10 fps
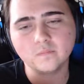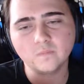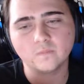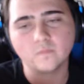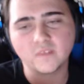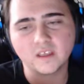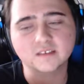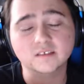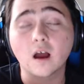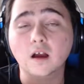the
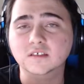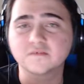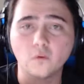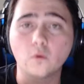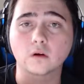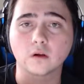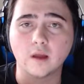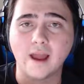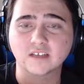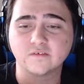stocks for
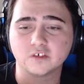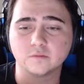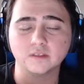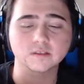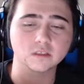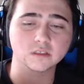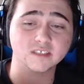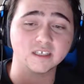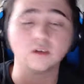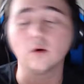Activision Blizzard
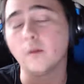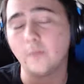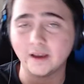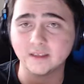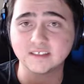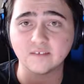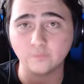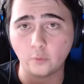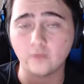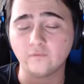did go up by
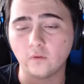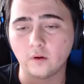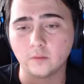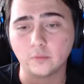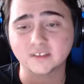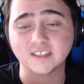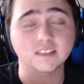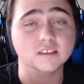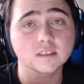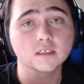
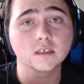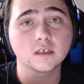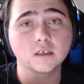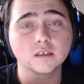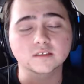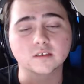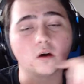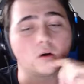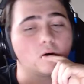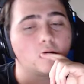7.4%.
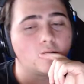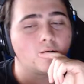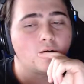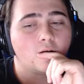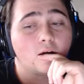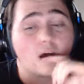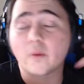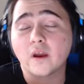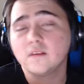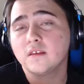So
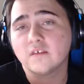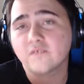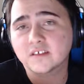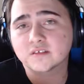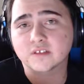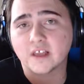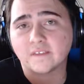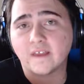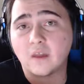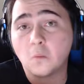apparently the investors like
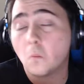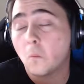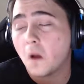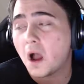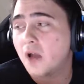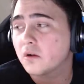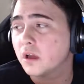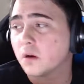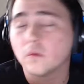that. I don't know.